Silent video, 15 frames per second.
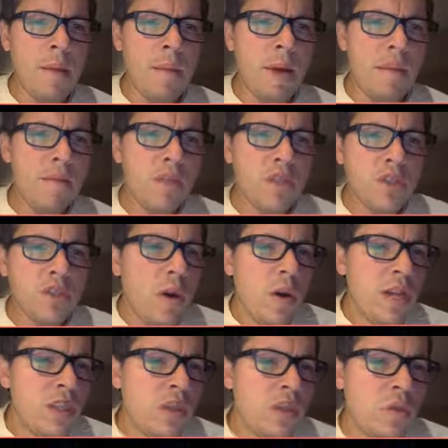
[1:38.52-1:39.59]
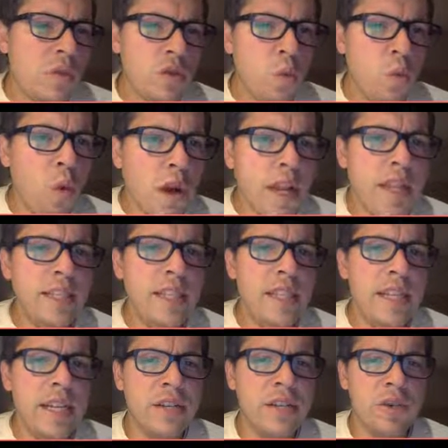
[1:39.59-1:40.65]
My first question was, what is
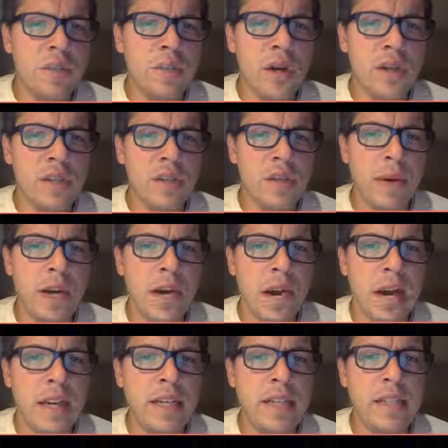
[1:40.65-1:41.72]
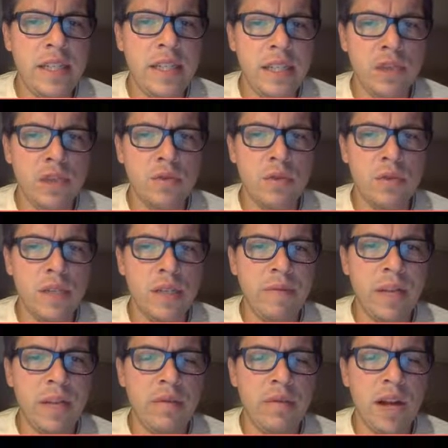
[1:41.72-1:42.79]
the district policy behind teachers
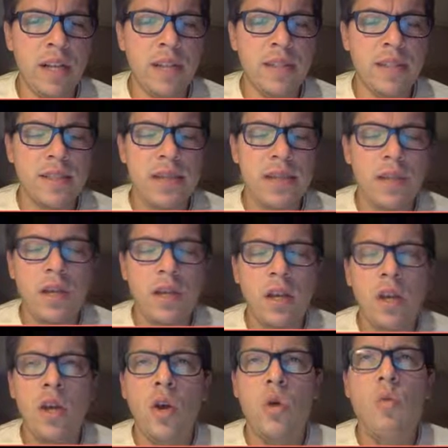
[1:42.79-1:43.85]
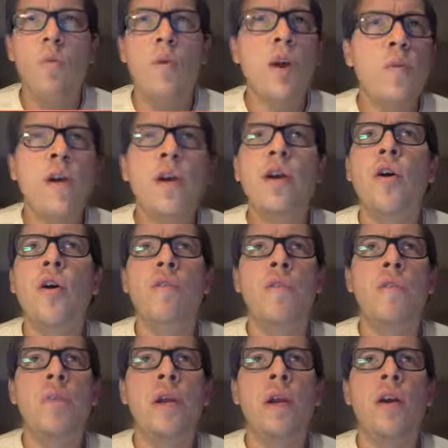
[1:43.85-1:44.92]
receiving threats? Where do we go
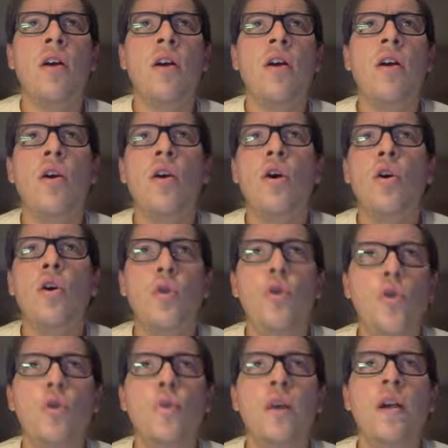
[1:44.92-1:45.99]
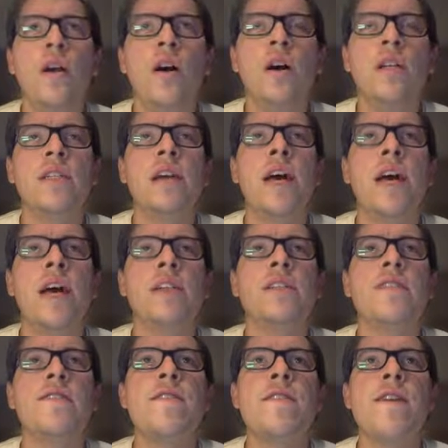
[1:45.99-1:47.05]
from here? Who do we
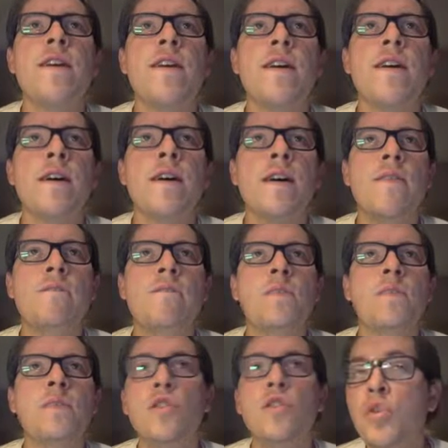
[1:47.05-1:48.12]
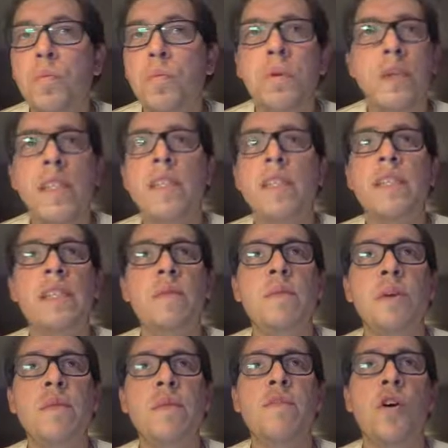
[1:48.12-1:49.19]
contact? Do police need to
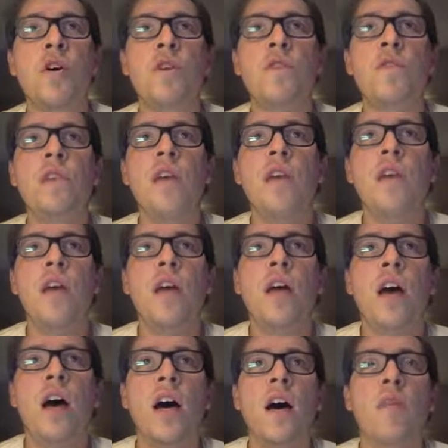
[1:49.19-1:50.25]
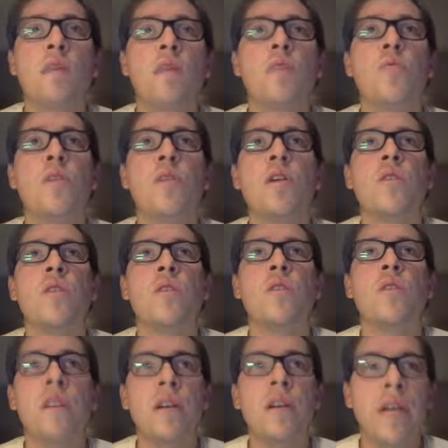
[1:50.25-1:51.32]
be involved? Miss Walker was
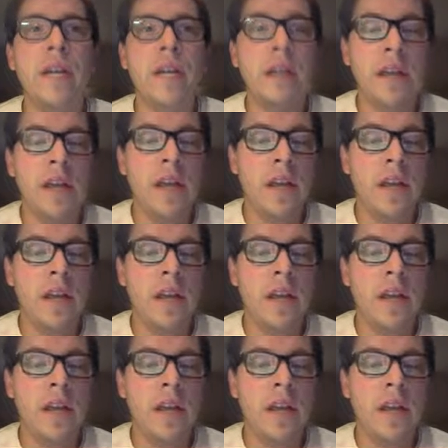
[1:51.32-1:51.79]
very